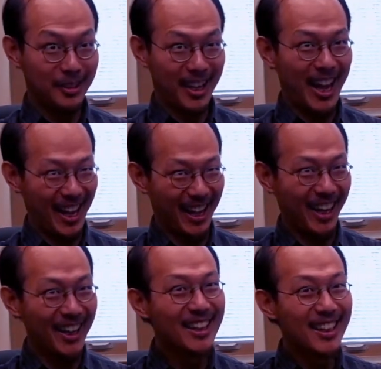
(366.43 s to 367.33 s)

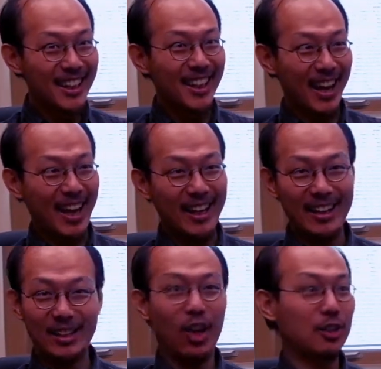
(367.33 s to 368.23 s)
Okay. Okay.
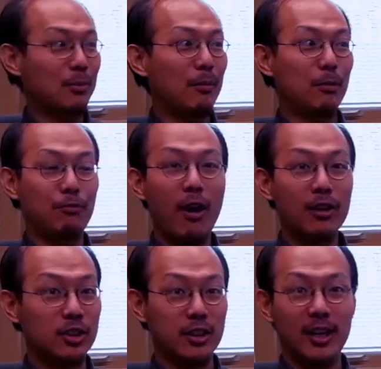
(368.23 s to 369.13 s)
It talks about
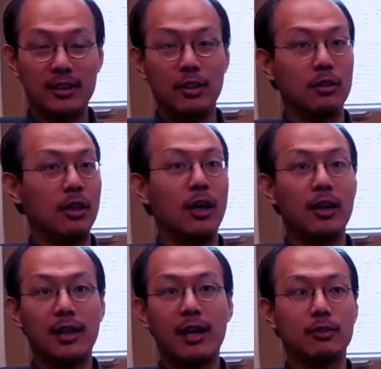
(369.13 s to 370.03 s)
morphology. Like, you know, a
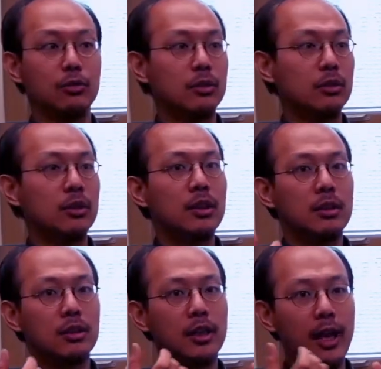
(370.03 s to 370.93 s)
lot of times when you
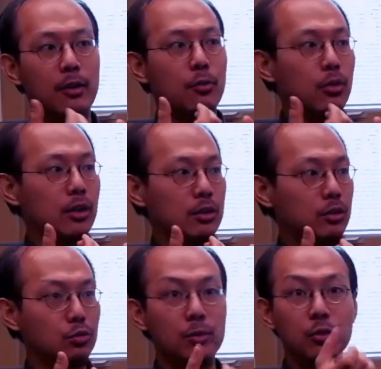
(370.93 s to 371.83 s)
look at a word,
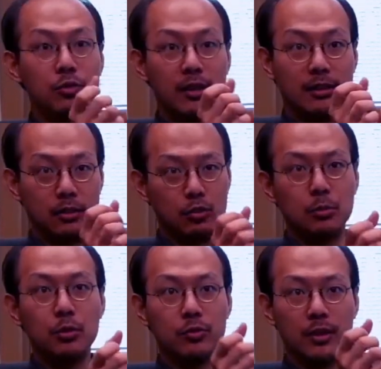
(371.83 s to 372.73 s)
you remove
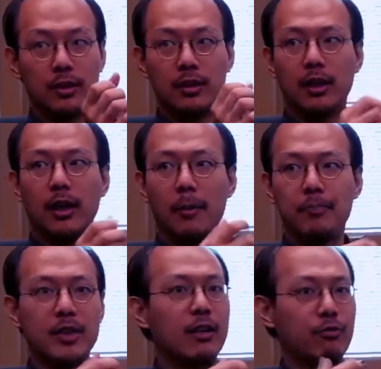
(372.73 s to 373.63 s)

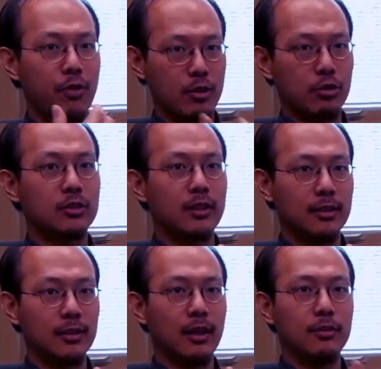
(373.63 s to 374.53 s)
the inflections on
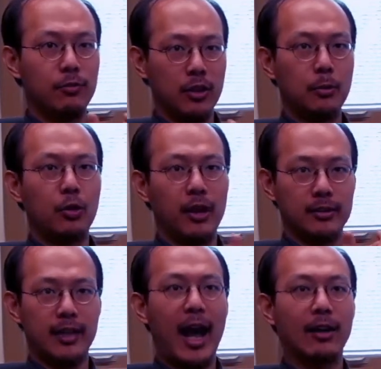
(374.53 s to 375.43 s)
the verb or
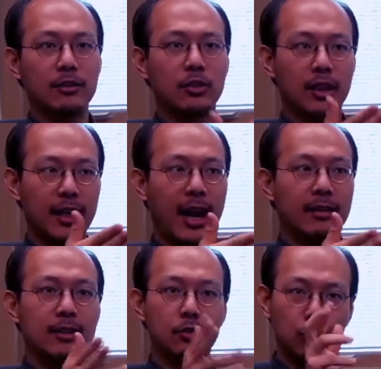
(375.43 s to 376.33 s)
on the nouns to get
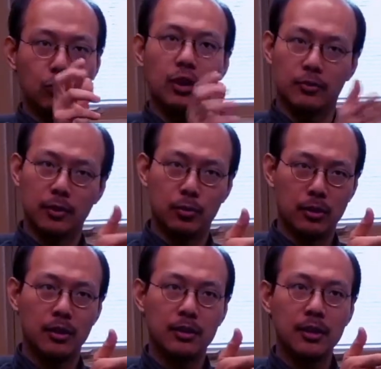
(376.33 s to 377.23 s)
at the root of the
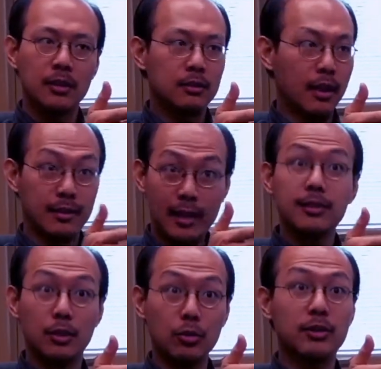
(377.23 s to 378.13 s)
word. Right.
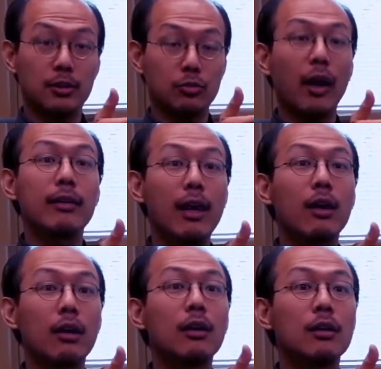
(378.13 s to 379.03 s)
That's linguistics right
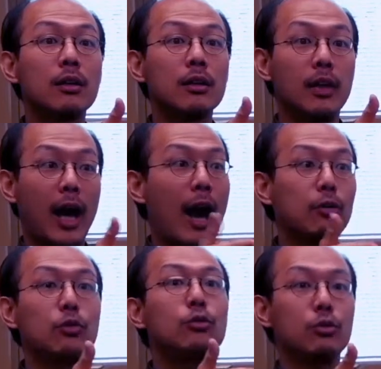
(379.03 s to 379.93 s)
there. Okay.
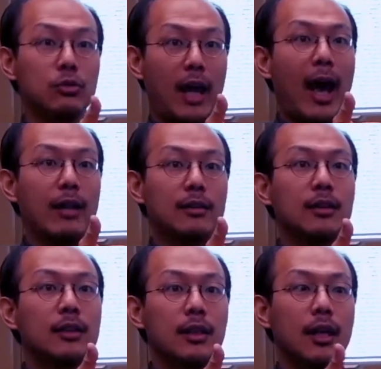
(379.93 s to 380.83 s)
How do you do that?
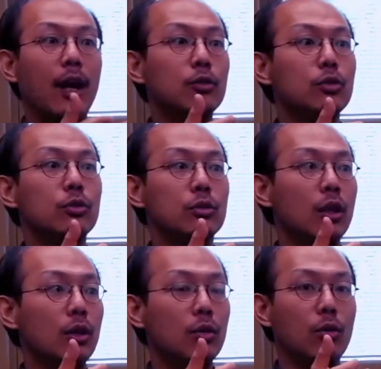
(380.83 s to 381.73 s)
And how do you
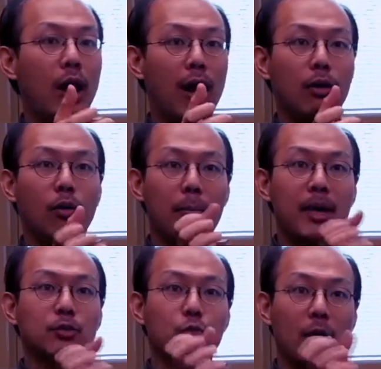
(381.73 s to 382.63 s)
know what
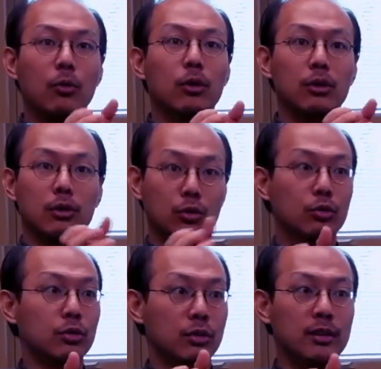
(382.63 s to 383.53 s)
makes one word or
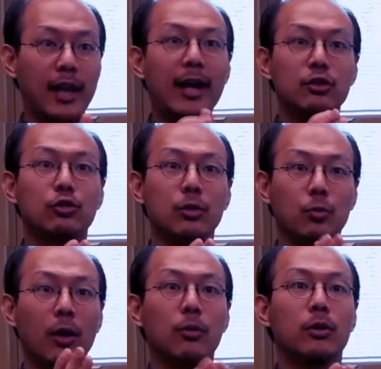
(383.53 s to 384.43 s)
two? You know, is ice
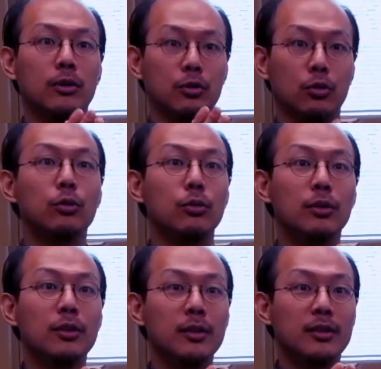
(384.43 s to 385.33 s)
cream one word or two?
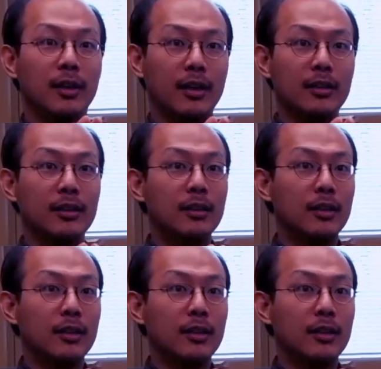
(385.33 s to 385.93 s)
Right.